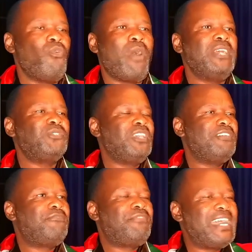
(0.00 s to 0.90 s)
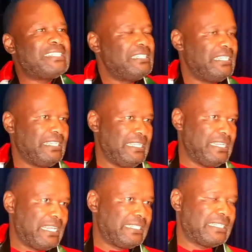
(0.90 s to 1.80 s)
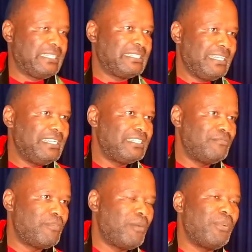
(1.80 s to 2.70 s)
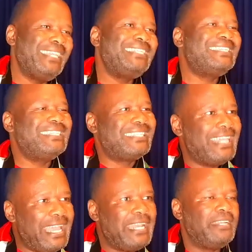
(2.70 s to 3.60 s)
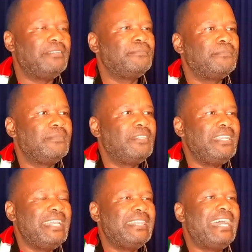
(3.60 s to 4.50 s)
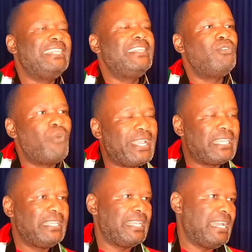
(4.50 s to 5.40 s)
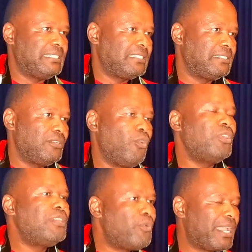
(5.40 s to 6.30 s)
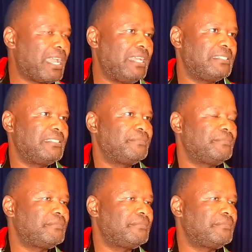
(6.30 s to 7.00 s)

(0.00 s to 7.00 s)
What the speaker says: Once you have functioning industries in Zimbabwe, it is then that the working class or the workers